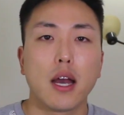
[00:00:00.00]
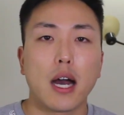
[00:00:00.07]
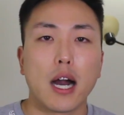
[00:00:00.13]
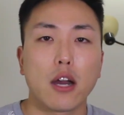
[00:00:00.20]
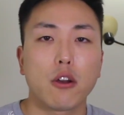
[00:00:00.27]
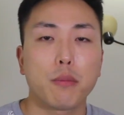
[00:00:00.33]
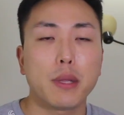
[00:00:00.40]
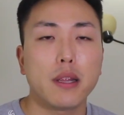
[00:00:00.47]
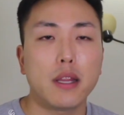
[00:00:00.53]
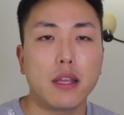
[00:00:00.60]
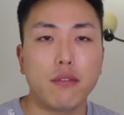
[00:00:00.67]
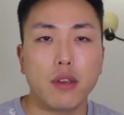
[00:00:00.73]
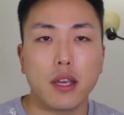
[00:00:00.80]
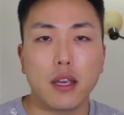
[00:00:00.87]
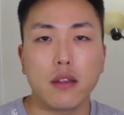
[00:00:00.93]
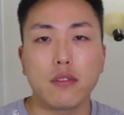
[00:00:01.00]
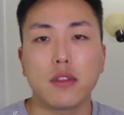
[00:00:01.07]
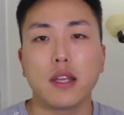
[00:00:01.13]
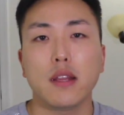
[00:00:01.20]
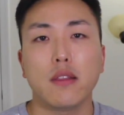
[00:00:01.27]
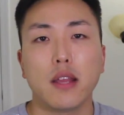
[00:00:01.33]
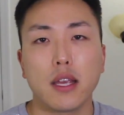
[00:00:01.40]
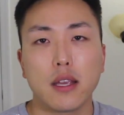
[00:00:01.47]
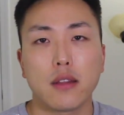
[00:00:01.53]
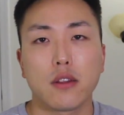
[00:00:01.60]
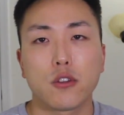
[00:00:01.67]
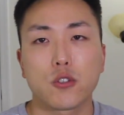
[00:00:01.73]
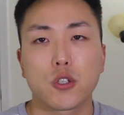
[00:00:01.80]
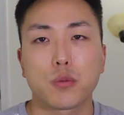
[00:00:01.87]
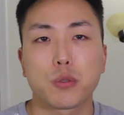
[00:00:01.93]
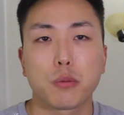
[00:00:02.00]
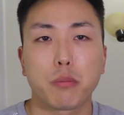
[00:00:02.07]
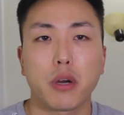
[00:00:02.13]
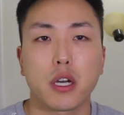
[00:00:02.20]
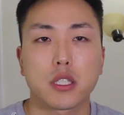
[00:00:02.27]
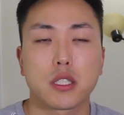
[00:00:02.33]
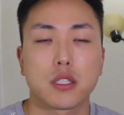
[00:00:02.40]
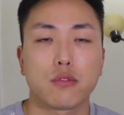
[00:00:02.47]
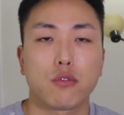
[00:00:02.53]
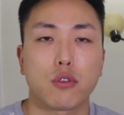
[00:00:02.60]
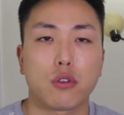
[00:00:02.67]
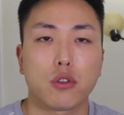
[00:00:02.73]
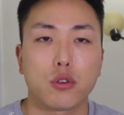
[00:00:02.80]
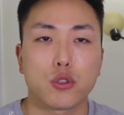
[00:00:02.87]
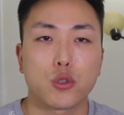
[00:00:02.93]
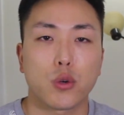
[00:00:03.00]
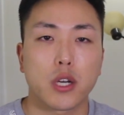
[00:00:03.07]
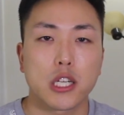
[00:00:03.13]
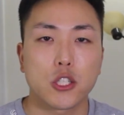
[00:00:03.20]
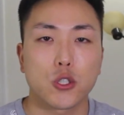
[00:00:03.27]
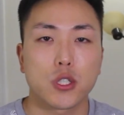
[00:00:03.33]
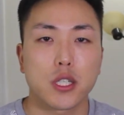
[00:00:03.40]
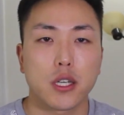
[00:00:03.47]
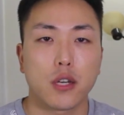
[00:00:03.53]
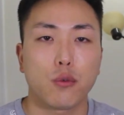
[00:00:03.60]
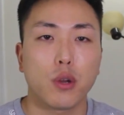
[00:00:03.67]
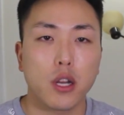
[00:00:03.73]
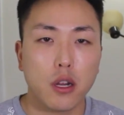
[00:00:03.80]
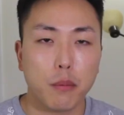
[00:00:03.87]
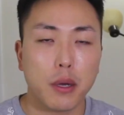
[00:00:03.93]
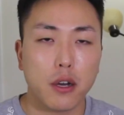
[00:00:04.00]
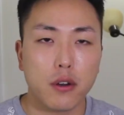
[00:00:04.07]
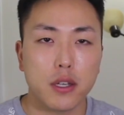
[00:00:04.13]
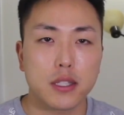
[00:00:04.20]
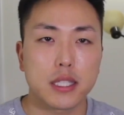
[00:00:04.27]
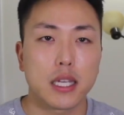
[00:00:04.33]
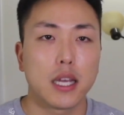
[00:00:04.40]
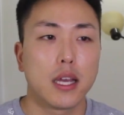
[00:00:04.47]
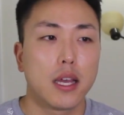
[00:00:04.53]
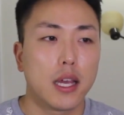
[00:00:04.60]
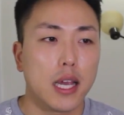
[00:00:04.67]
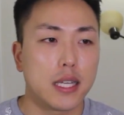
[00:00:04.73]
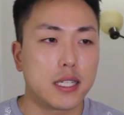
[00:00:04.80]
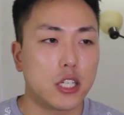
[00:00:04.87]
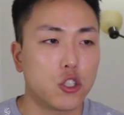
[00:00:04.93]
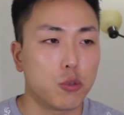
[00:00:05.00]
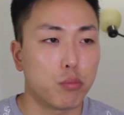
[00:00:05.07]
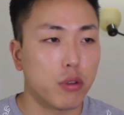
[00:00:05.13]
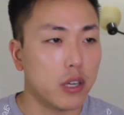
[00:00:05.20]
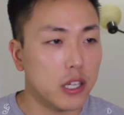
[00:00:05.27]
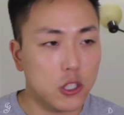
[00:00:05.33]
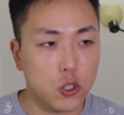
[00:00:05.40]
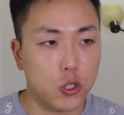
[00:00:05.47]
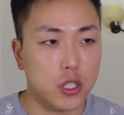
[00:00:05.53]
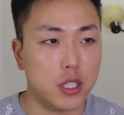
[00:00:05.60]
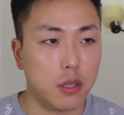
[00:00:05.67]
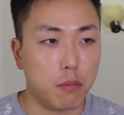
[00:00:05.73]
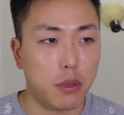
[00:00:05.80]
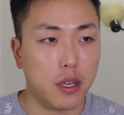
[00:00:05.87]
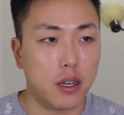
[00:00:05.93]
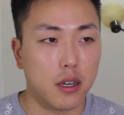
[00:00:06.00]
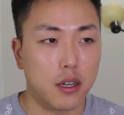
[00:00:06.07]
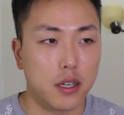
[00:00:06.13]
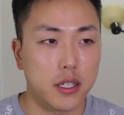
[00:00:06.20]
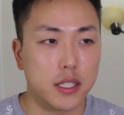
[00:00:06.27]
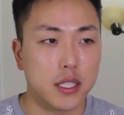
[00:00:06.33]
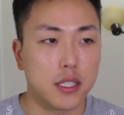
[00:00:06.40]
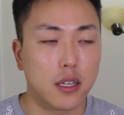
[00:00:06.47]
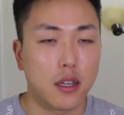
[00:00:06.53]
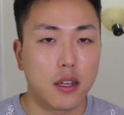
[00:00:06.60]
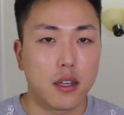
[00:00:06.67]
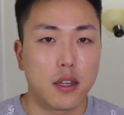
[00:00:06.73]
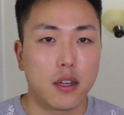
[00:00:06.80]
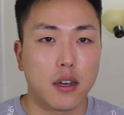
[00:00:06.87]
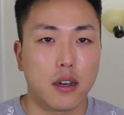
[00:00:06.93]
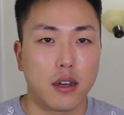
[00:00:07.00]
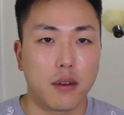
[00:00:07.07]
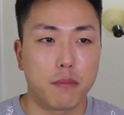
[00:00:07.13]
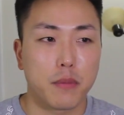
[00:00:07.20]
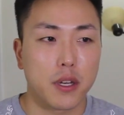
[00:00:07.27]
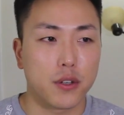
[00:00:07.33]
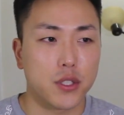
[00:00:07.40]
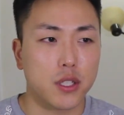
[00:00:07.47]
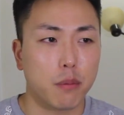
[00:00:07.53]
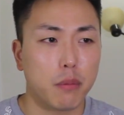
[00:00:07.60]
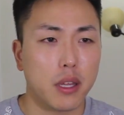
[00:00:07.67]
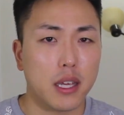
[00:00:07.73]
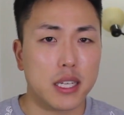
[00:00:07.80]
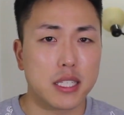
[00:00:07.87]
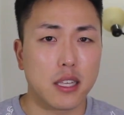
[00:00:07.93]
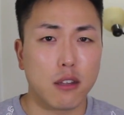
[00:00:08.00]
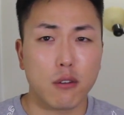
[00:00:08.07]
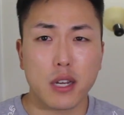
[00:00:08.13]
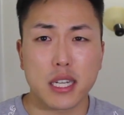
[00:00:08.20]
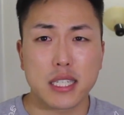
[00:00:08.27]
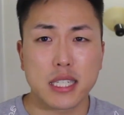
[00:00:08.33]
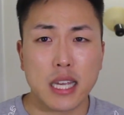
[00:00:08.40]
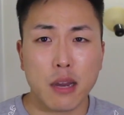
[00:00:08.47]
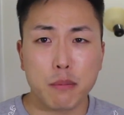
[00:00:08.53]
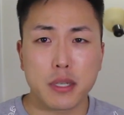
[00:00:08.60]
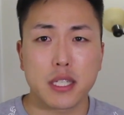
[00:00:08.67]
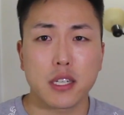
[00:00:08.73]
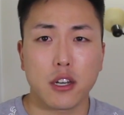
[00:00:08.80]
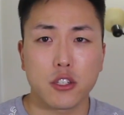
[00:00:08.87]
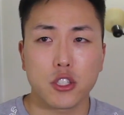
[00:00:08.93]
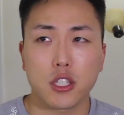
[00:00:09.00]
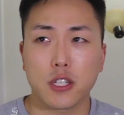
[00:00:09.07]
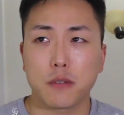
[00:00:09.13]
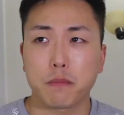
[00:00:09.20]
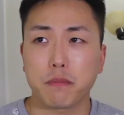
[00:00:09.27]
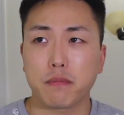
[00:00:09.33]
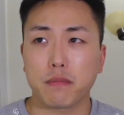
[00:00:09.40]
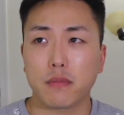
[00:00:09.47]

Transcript: I'm going to be leaving the link in the description box for those who are interested in reading about it. It's actually pretty interesting because something as little as scalp massaging